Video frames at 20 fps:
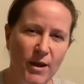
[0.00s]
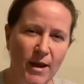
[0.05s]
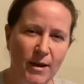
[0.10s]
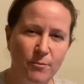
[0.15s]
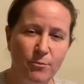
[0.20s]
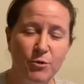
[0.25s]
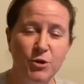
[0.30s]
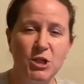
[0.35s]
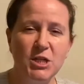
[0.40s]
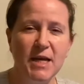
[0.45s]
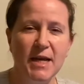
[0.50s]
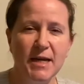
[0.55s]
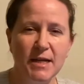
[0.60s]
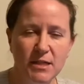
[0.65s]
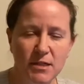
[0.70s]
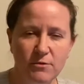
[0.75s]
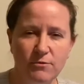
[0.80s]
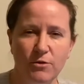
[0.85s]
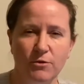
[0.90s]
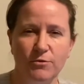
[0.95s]
and
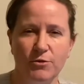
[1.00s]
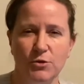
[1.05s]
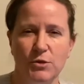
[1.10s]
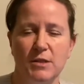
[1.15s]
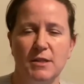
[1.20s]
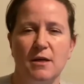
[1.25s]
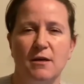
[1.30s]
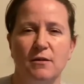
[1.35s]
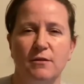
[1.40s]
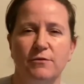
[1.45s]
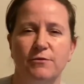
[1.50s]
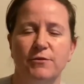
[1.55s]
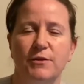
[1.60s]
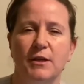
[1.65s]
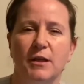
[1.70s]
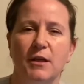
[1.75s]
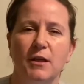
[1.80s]
protective of yourself,